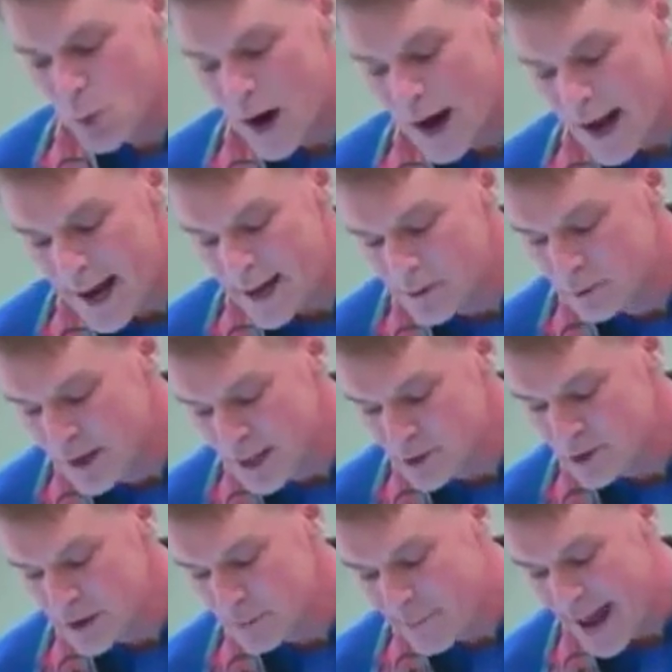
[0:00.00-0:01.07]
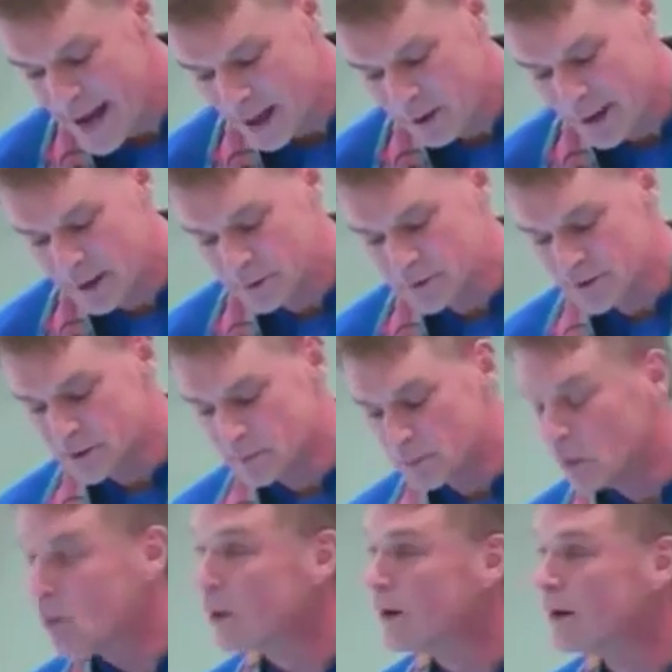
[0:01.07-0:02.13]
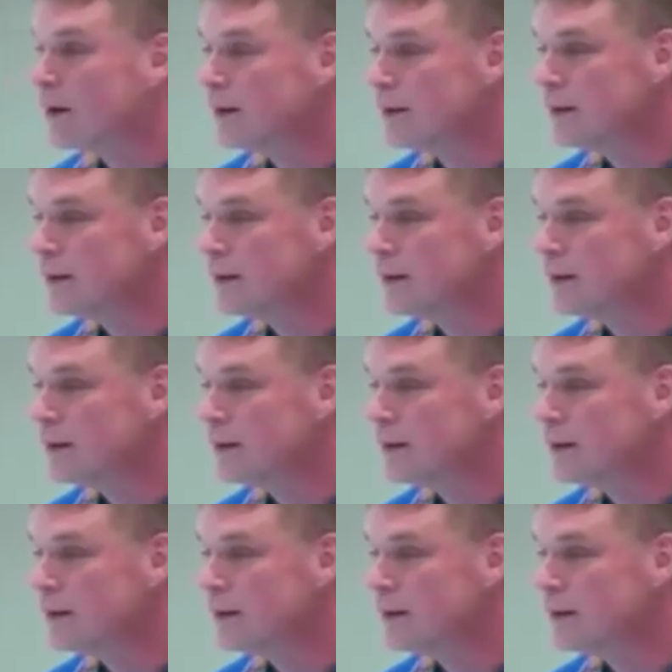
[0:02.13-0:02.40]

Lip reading: wide-ranging backgrounds and more.